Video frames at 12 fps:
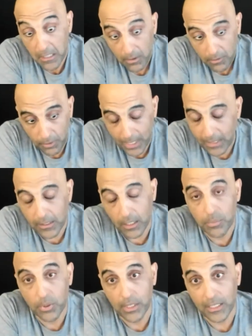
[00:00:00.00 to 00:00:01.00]
frankly
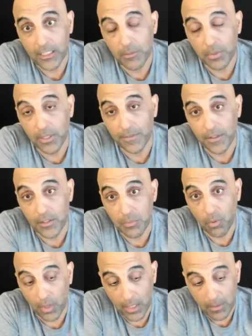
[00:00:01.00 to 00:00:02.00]
unpredictable at this
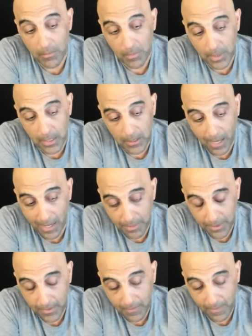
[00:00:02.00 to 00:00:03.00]
point. But I
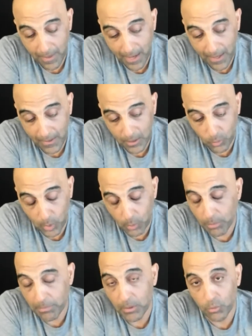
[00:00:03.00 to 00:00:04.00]
think that we
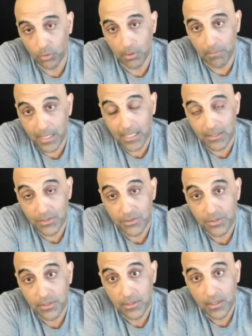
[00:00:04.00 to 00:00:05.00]
would be
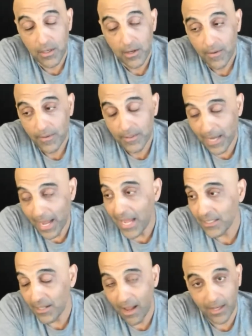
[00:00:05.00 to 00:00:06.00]
remiss
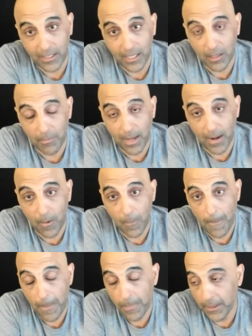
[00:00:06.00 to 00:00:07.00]
not talking about
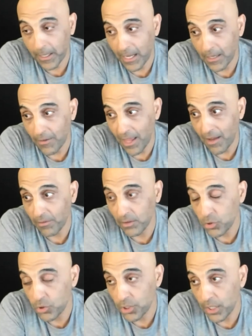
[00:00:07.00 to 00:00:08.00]
the kind of
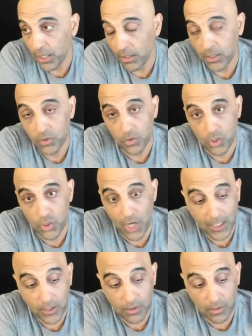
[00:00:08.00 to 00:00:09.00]
evolutionary
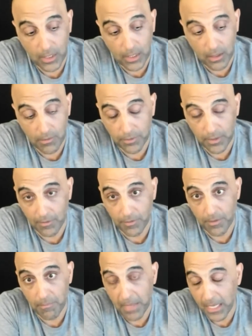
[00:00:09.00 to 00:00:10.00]
trajectory of kind of
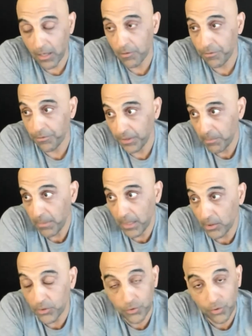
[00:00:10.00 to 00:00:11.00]
the male
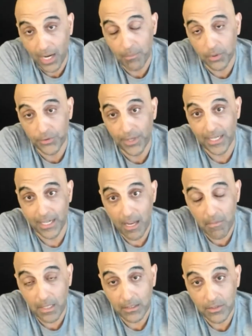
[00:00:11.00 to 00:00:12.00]
female tribal
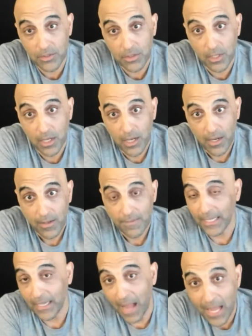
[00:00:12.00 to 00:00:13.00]
dynamics
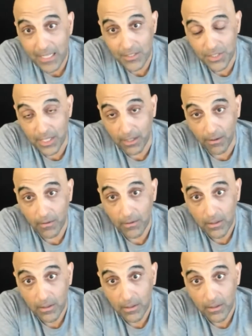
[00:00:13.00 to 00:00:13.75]
that got us here.